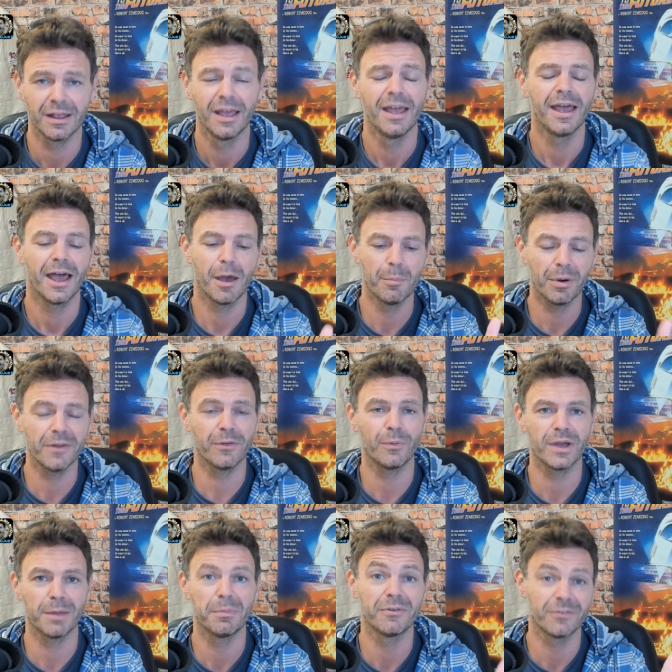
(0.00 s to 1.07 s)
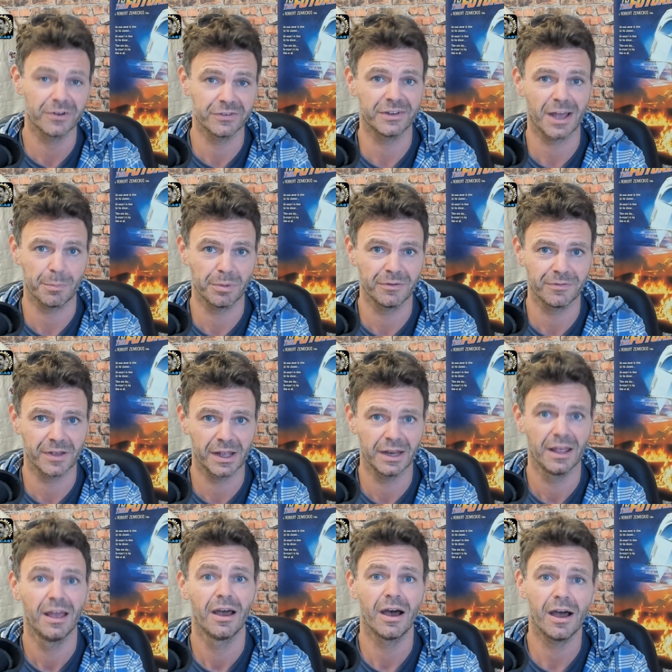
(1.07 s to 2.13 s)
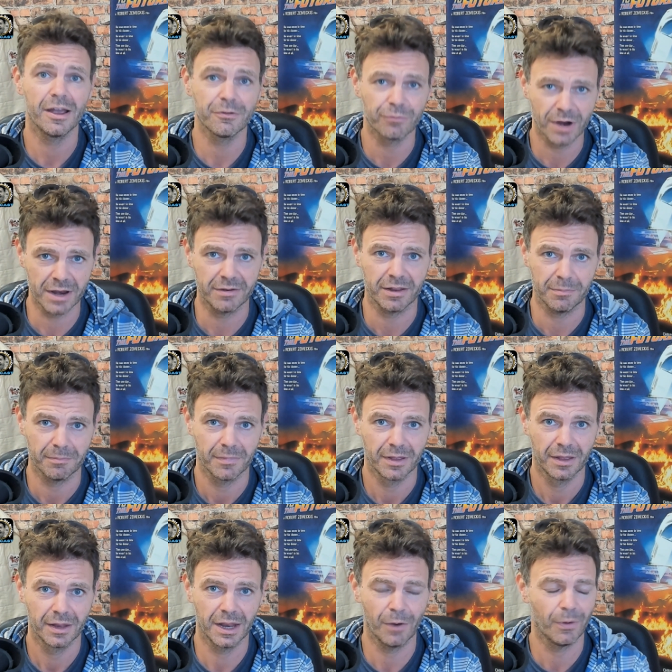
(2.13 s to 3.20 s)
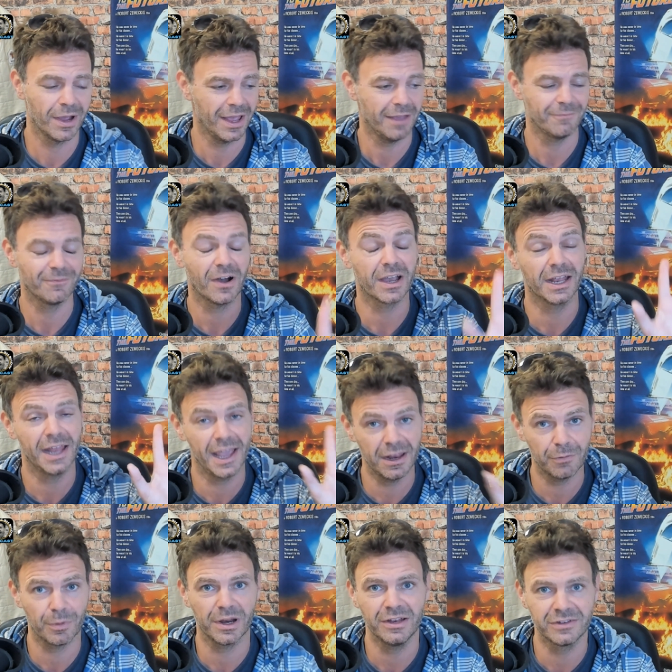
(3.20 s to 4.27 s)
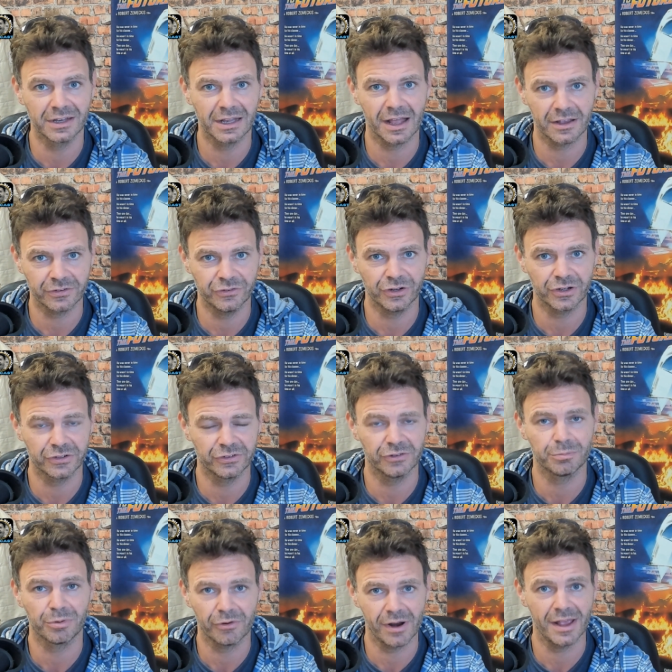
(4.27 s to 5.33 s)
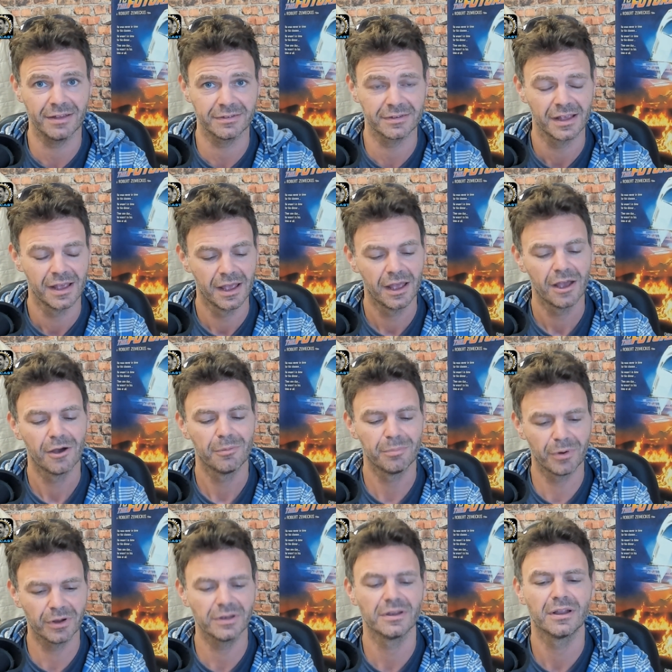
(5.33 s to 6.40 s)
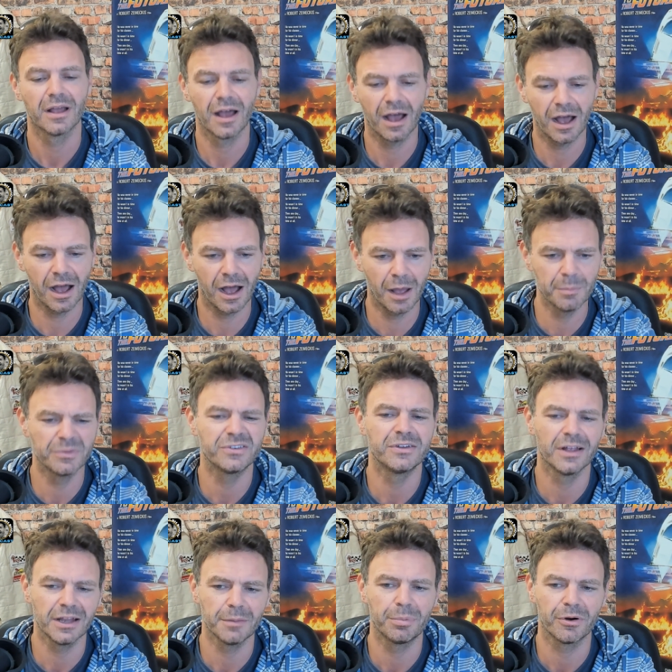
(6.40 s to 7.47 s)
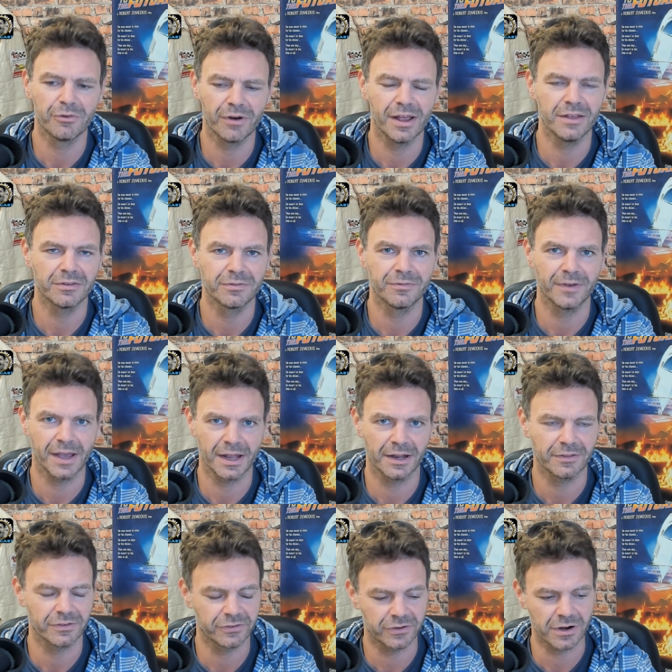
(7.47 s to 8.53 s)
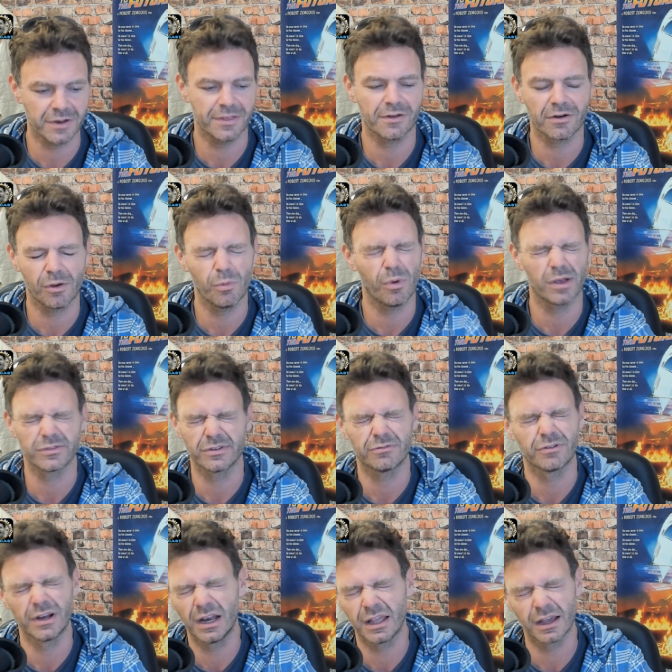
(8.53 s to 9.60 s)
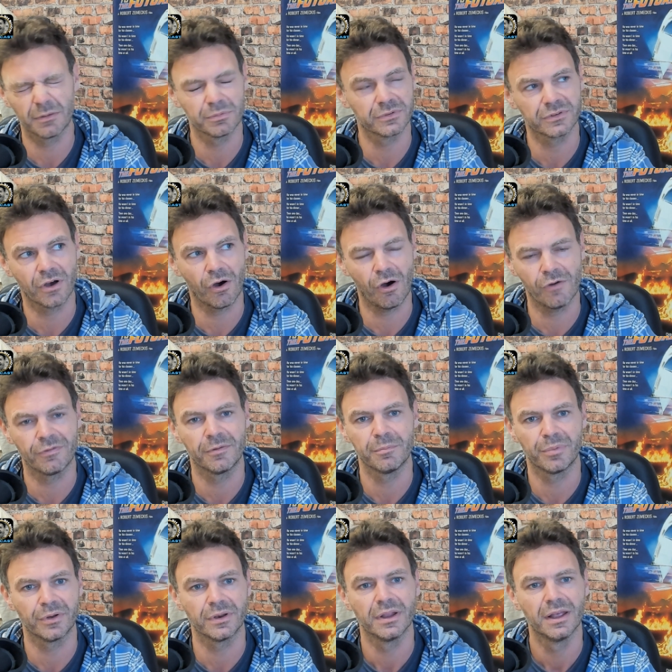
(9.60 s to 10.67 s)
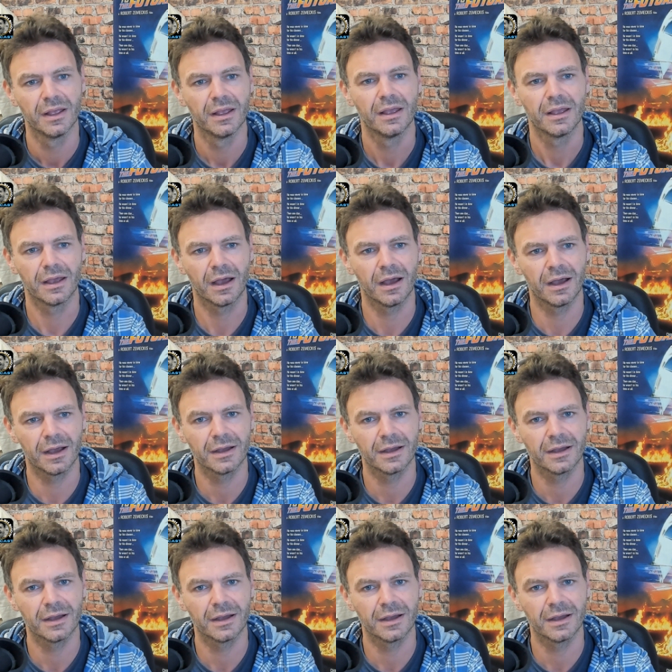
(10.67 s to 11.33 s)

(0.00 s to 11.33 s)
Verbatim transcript: And by the way, I'm a Verstappen fan. I rate him. Now, I fucking hated what he did last year to Perez, but I'm still a Perez fan. At the start of the year, I wasn't really. I was off him, but uh,